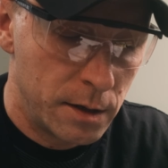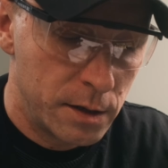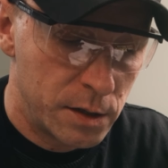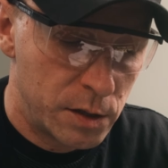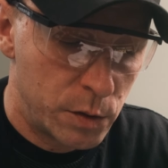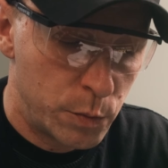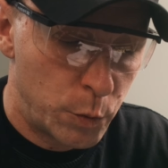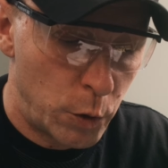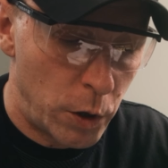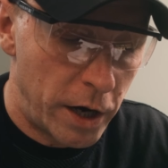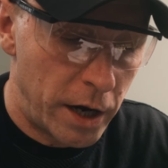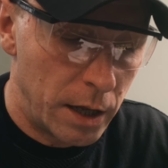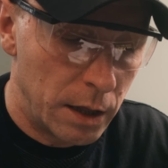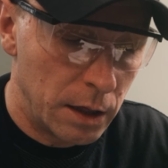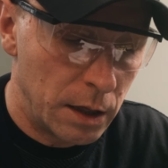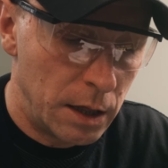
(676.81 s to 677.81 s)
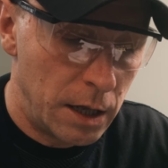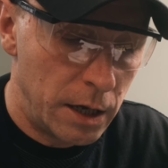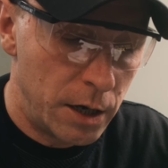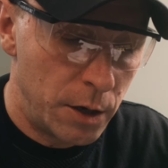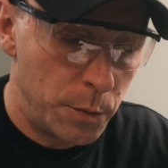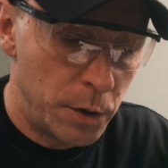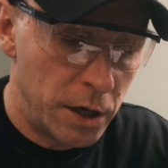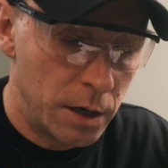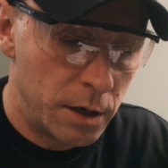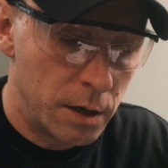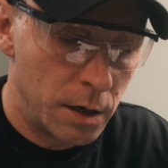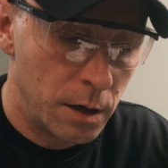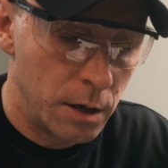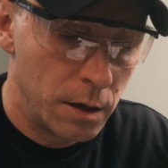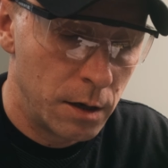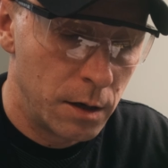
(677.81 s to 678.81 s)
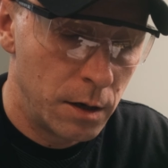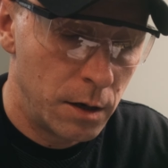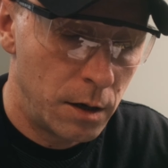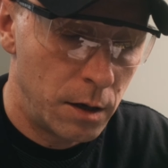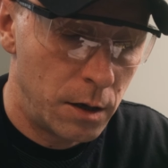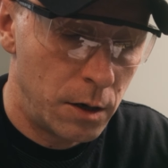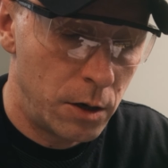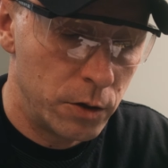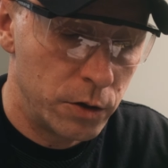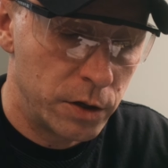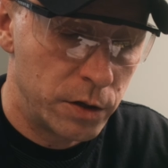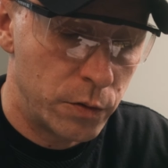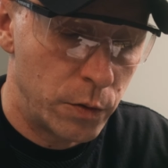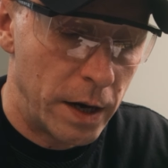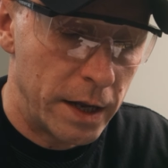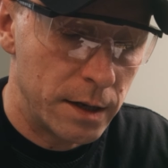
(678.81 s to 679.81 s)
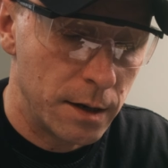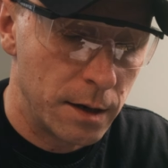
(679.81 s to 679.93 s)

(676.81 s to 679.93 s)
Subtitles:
spray a little bit on the thread.